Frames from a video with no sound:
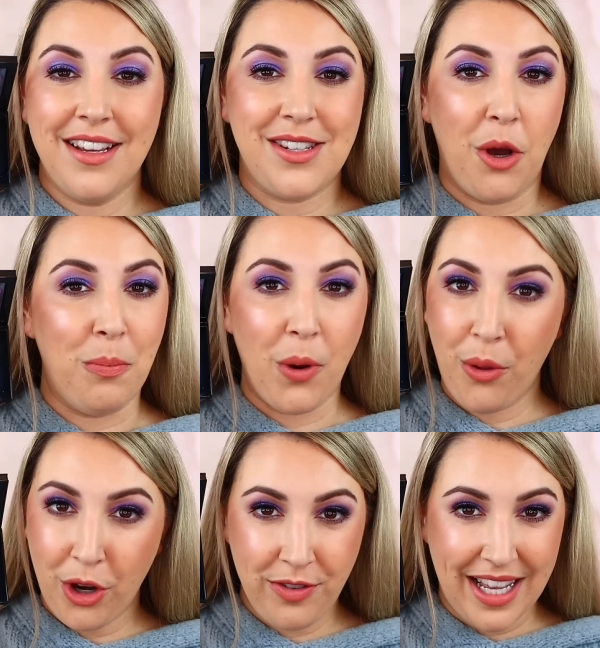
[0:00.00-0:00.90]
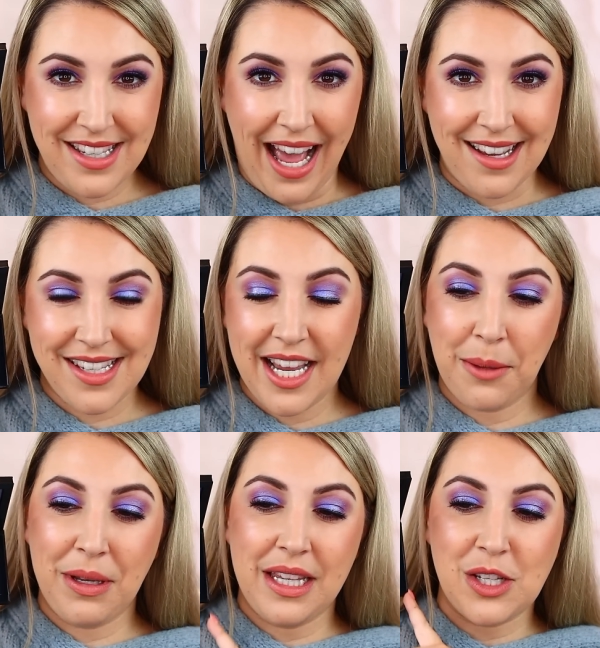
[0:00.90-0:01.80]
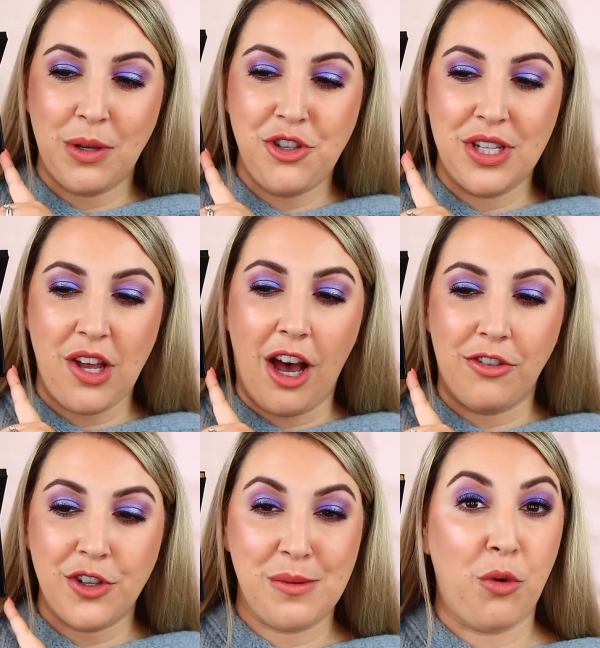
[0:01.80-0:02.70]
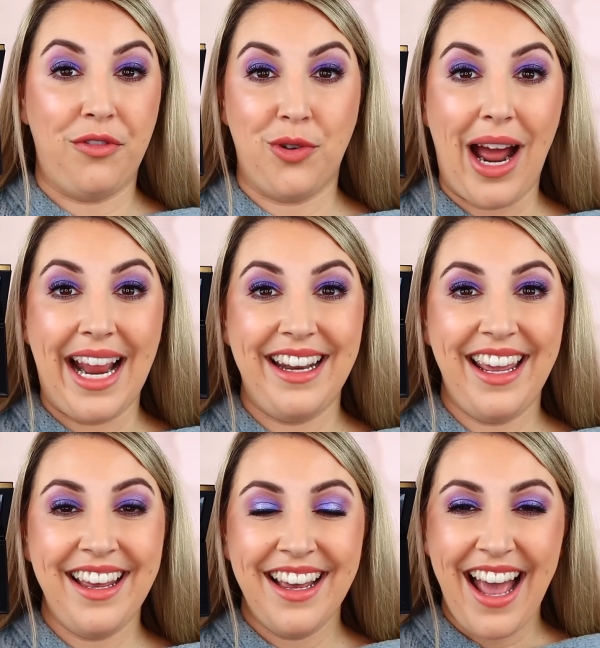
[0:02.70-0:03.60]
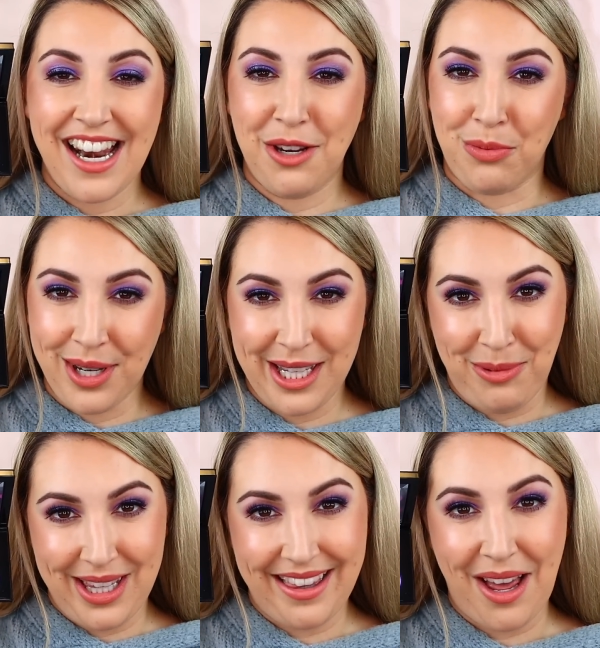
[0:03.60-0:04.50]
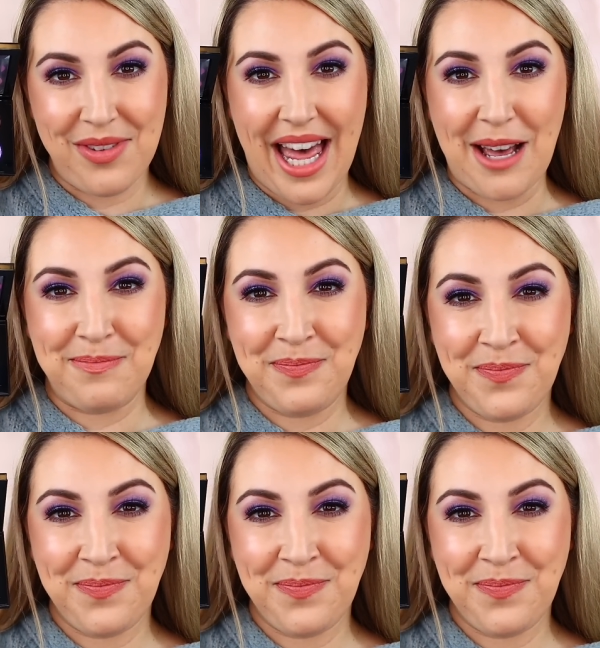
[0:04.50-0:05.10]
So both are fantastic, but this one just offers more variety, and I really, really love that.